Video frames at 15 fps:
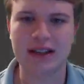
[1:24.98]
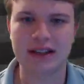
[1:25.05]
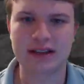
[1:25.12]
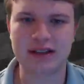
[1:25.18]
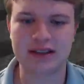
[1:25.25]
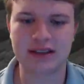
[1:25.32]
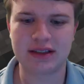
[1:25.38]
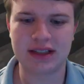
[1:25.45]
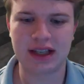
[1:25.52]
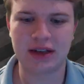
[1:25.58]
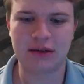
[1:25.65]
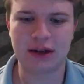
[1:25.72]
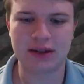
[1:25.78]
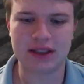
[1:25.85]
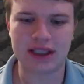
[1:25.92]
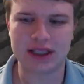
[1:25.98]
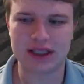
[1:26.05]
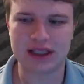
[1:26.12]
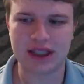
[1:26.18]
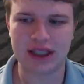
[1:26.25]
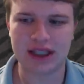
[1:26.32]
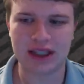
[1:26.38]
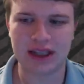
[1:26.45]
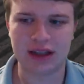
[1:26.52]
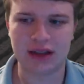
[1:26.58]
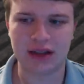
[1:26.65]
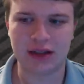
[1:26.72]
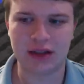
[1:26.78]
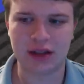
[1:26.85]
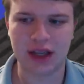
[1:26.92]
it's sitting around 16 to
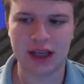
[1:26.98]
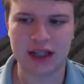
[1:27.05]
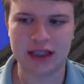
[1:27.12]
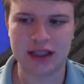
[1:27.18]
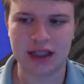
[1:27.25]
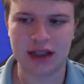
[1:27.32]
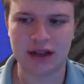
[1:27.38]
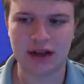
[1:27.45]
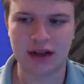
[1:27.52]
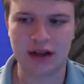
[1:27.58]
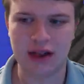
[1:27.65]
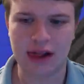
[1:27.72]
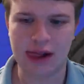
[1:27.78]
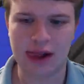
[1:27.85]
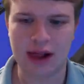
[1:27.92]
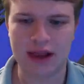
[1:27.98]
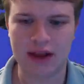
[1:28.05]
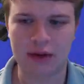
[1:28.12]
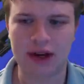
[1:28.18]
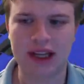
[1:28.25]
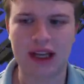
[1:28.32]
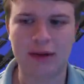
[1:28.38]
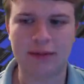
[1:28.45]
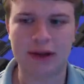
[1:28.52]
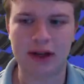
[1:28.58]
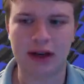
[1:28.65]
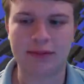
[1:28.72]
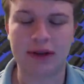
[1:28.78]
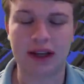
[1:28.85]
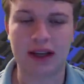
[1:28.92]
18. But then when I get up here,
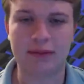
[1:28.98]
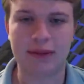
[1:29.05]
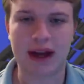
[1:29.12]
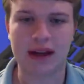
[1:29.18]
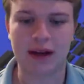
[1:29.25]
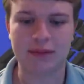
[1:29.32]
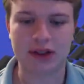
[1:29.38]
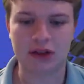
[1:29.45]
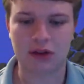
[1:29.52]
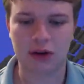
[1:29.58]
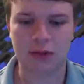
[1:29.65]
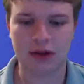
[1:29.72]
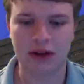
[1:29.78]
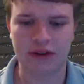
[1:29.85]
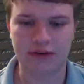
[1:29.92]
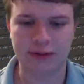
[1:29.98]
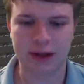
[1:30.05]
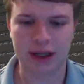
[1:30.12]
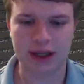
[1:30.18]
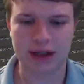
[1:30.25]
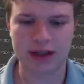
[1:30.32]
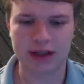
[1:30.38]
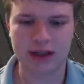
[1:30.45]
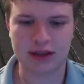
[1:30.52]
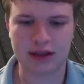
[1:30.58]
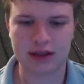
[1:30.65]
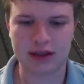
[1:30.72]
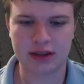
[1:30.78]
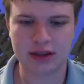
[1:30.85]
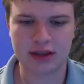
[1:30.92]
I'm getting back up to normal FPS.
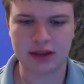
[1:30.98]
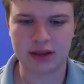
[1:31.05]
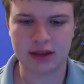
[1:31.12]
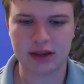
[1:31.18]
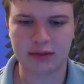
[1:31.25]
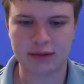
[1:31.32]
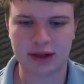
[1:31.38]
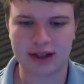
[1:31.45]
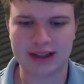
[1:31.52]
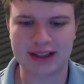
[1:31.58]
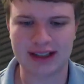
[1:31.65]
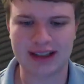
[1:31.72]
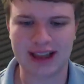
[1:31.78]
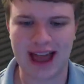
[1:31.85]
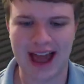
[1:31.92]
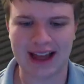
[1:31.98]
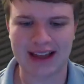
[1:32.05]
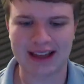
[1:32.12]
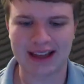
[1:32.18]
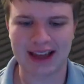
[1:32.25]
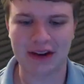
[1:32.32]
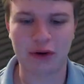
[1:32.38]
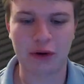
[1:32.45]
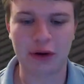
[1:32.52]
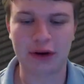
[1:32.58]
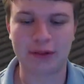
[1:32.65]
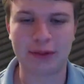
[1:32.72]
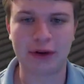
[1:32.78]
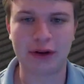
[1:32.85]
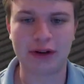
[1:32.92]
But it's lagging like
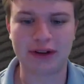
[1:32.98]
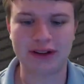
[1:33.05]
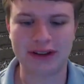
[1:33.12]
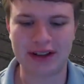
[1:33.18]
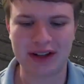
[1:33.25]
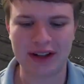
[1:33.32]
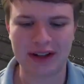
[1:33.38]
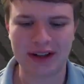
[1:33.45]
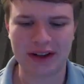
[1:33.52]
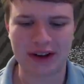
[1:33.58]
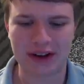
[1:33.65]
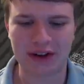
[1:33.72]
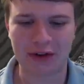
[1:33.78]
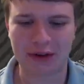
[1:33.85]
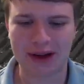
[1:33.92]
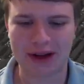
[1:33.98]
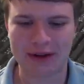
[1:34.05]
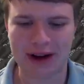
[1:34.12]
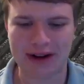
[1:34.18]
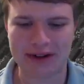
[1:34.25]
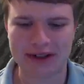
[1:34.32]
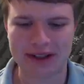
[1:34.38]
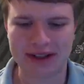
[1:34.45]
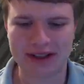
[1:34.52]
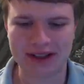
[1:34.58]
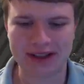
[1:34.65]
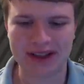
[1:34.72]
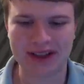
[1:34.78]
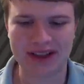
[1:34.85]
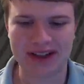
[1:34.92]
horrible all the way around.
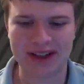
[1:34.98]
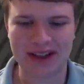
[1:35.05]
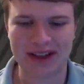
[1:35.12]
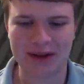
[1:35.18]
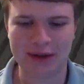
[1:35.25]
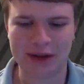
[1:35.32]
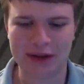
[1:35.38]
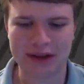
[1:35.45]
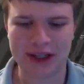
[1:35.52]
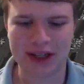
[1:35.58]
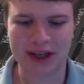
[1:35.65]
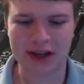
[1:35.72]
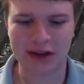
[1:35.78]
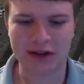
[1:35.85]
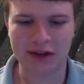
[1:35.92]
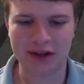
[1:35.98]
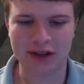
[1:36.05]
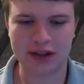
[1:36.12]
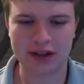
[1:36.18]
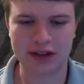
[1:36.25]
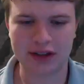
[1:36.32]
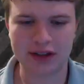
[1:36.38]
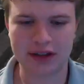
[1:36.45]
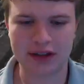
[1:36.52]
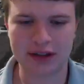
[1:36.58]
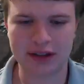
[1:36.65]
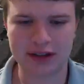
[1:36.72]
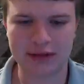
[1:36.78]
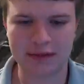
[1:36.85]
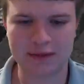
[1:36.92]
And then we go down
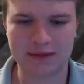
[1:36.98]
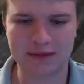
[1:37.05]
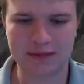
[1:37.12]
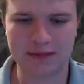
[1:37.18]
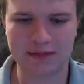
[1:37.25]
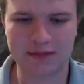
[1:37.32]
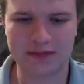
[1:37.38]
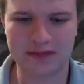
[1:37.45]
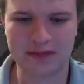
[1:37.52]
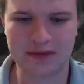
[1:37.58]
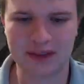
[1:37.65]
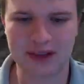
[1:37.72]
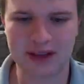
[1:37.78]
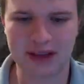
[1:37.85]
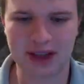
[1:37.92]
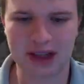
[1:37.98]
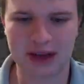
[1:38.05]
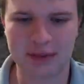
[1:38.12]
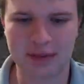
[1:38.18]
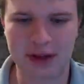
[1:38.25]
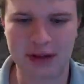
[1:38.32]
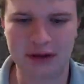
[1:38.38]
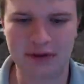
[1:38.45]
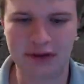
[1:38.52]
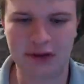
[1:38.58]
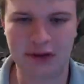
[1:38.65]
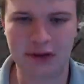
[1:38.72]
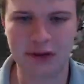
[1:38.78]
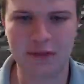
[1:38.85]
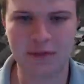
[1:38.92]
and get a better
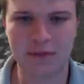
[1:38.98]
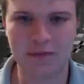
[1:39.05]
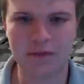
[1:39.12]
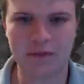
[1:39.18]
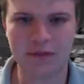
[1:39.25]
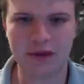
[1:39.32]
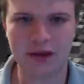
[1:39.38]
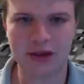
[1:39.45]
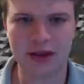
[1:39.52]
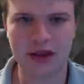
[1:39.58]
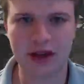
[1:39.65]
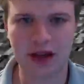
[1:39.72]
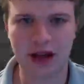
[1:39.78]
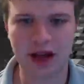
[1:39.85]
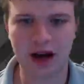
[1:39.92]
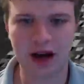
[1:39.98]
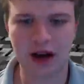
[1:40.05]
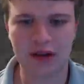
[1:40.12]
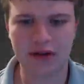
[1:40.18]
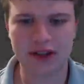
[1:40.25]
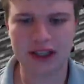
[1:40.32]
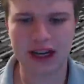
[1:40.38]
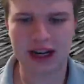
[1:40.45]
view of the